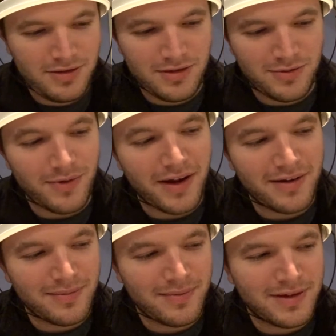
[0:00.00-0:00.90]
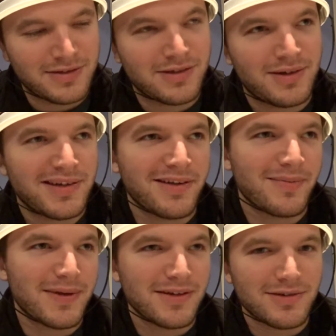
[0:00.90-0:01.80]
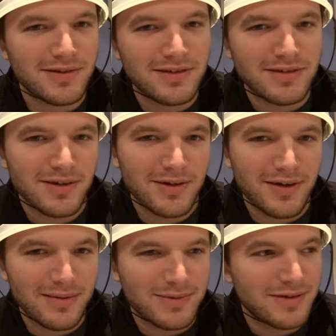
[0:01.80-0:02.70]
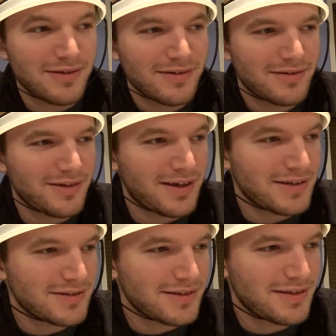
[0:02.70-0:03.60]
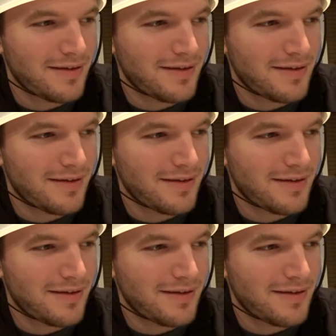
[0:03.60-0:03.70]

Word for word: is just random. I saw it in the pantry, so I grabbed it, honestly.